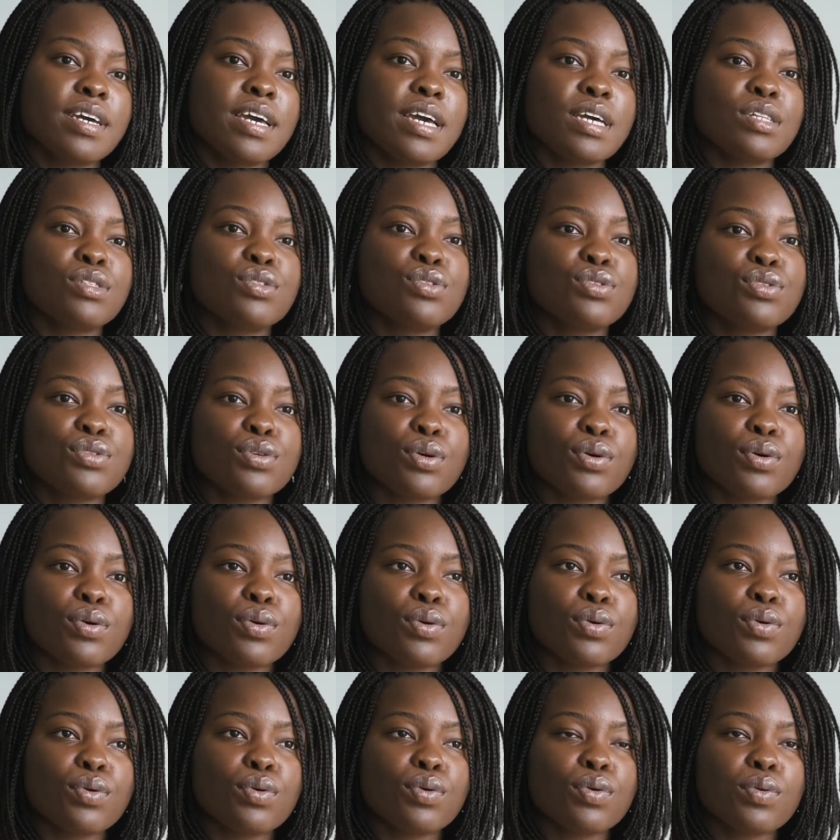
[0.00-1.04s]
And
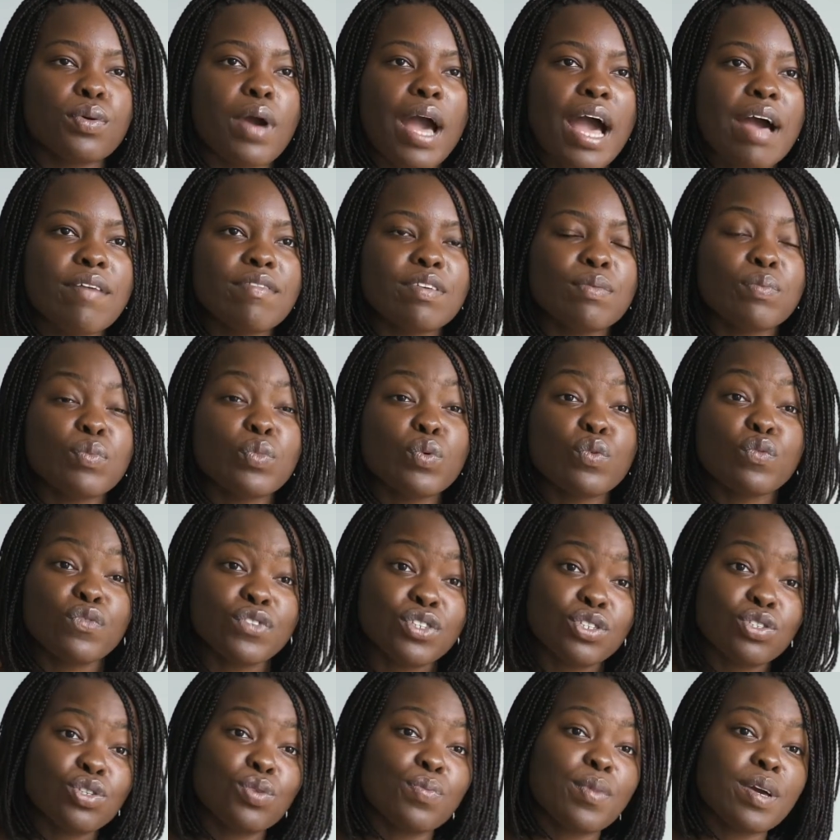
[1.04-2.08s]
so, having moved
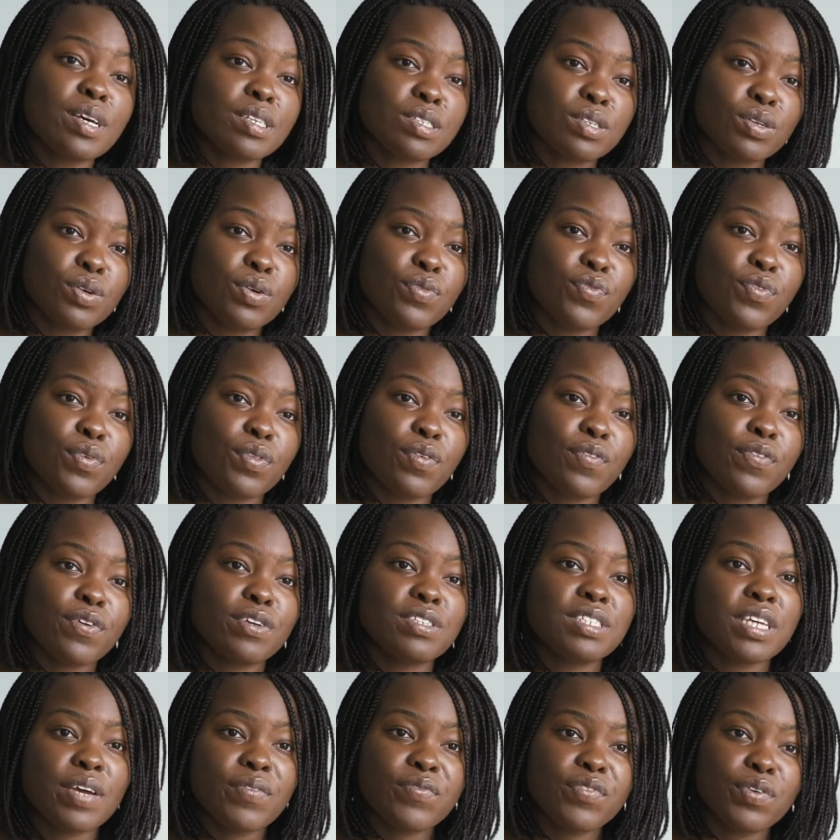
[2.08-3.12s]
to New Mexico for the
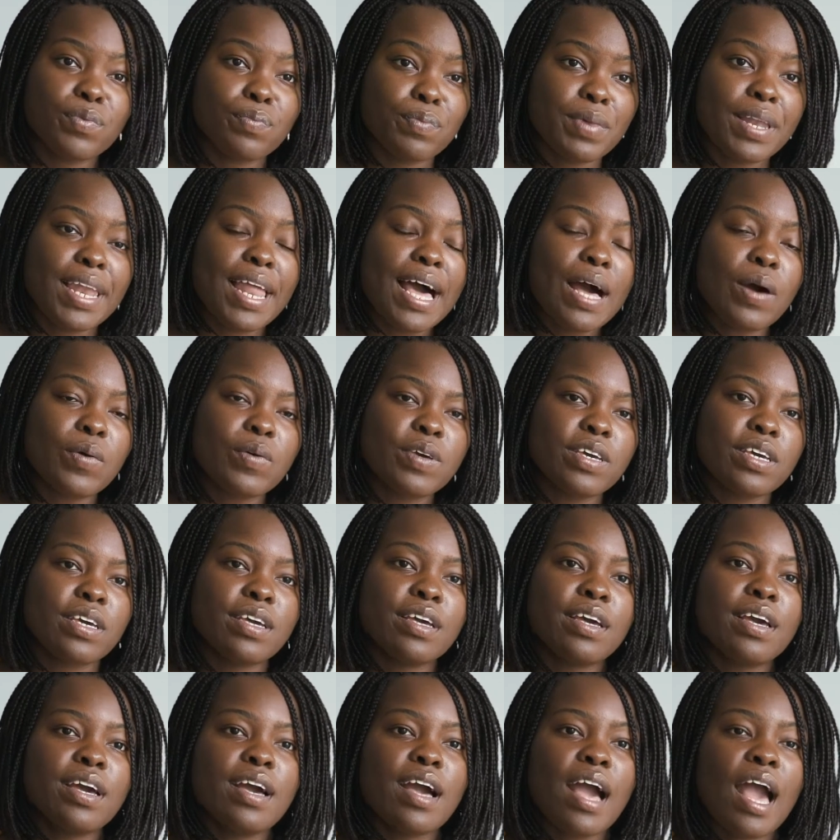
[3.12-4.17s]
first time from Malawi,
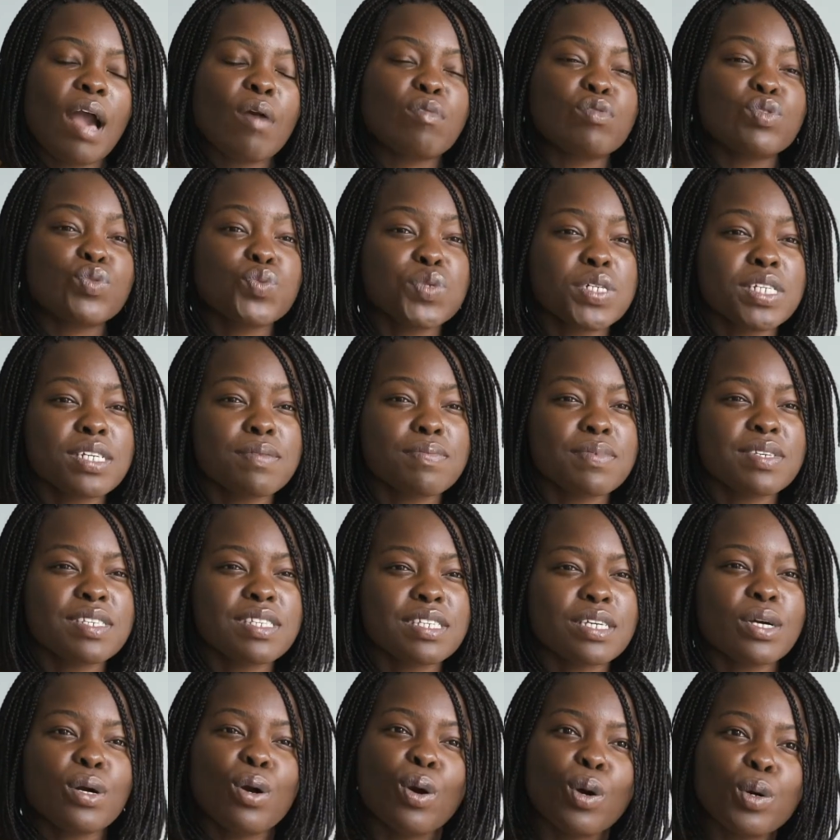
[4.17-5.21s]
I was really
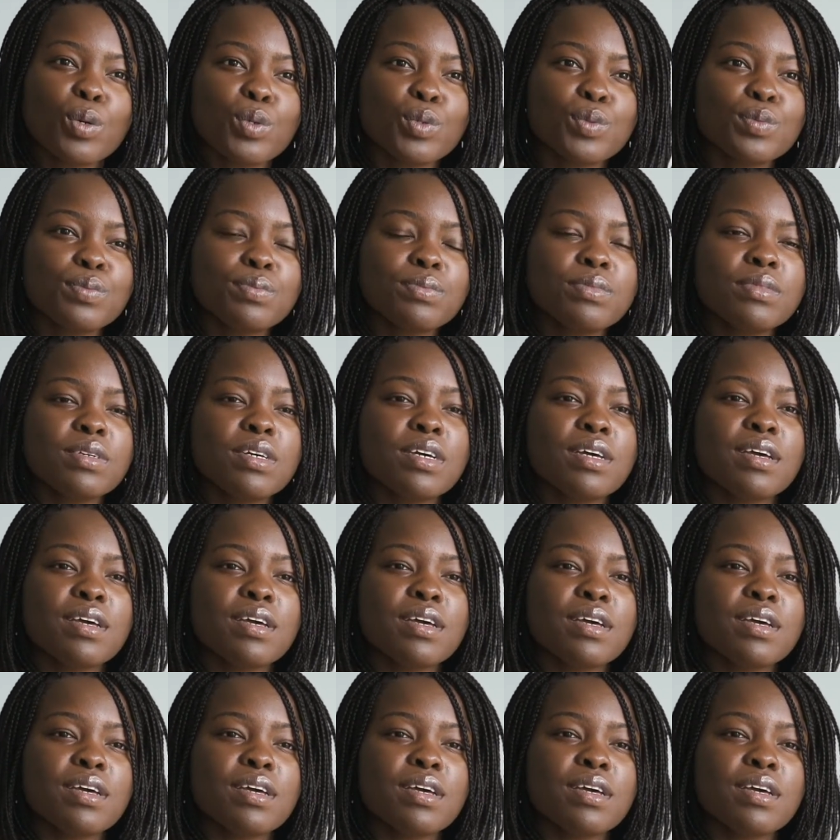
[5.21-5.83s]
missing home,